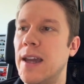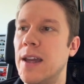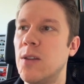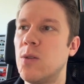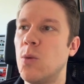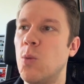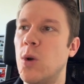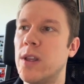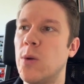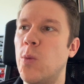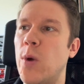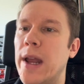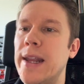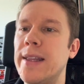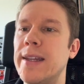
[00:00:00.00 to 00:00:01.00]
And what a
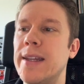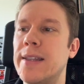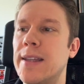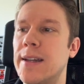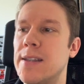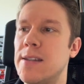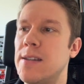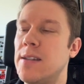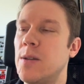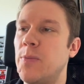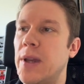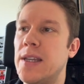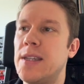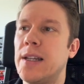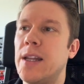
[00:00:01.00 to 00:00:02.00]
validate does is it
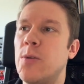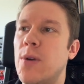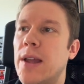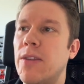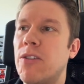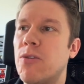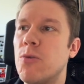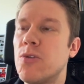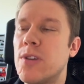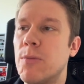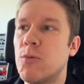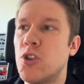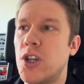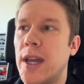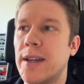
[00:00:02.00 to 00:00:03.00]
basically runs through
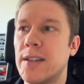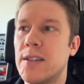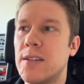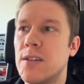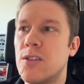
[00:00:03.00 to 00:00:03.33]
some checks.